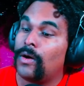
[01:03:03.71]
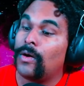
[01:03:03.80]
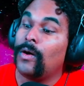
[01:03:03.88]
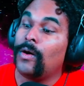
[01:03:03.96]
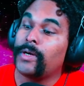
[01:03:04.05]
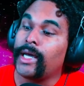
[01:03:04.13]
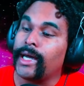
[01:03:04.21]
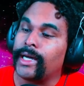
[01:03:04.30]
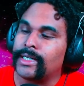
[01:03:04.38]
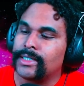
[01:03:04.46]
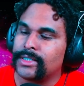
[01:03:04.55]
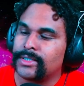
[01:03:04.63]
Okay,
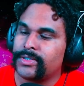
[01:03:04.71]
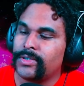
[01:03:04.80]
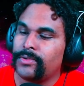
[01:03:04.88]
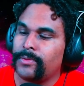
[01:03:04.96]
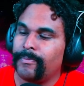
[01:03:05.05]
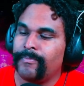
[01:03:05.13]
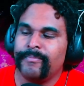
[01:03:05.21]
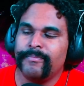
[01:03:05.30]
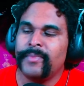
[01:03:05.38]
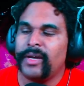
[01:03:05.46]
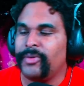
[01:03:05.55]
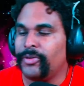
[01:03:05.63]
so
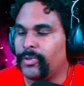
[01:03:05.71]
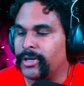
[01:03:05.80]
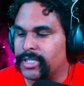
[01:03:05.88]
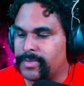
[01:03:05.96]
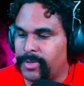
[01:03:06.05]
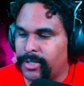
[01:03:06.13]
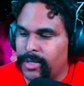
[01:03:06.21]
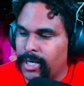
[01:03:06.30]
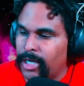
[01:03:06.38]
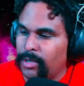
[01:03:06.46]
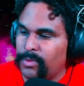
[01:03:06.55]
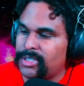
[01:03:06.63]
maybe it was, but
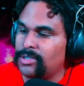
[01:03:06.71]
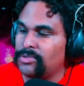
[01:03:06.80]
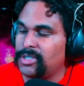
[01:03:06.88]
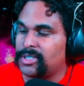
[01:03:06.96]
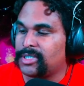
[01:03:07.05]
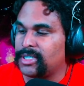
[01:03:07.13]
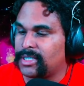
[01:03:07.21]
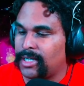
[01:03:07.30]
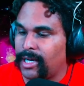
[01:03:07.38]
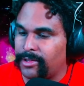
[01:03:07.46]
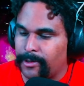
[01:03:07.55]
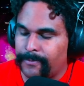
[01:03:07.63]
we still need to stick
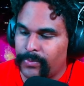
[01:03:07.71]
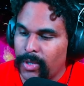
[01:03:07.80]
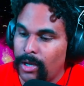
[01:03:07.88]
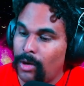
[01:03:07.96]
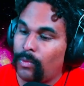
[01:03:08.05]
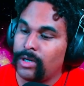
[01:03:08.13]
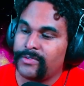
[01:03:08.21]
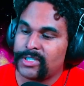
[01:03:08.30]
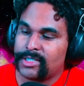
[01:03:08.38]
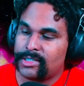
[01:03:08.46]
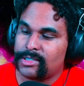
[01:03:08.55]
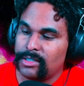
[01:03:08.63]
together. One of us
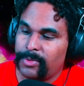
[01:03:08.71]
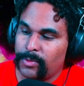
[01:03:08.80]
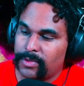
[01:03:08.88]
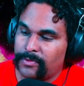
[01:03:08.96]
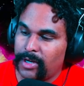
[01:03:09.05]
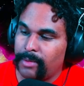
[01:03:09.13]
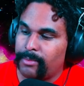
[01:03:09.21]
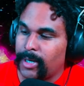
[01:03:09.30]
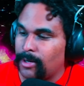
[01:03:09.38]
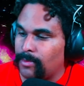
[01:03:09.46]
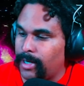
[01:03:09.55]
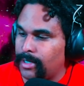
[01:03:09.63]
is sleeping with a vampire,
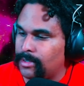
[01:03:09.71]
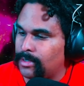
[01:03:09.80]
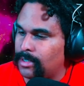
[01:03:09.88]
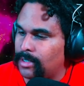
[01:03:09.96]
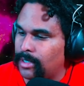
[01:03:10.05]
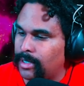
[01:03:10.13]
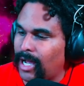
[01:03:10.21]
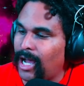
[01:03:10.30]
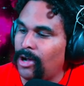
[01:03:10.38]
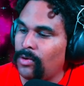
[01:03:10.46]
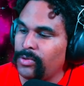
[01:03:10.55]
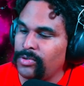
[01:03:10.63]
right?
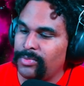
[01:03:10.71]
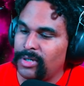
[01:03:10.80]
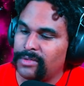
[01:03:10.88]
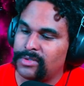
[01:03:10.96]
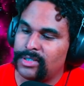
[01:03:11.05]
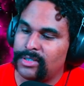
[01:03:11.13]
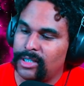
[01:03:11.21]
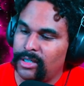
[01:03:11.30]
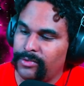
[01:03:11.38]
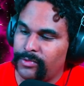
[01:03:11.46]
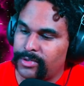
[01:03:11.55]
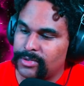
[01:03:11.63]
How will you be able to
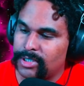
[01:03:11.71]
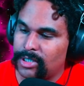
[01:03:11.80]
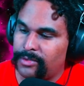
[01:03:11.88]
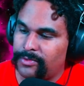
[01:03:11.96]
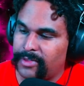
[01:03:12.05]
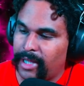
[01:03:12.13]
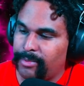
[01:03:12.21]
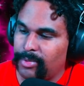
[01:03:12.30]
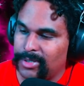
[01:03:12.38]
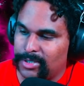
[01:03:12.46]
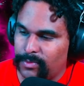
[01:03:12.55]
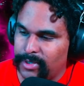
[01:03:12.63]
live with yourself if that
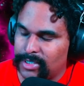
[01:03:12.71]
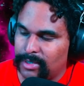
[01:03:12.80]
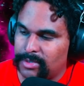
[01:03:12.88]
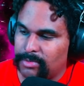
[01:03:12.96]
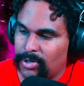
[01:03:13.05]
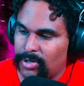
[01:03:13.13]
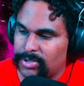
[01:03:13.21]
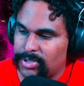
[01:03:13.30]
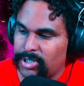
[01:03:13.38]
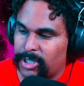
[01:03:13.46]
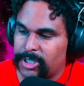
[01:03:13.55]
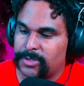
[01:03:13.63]
person wakes up tomorrow
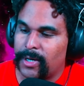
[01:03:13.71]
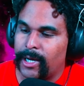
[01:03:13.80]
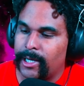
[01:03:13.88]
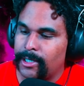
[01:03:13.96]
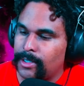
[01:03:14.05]
sucked dry?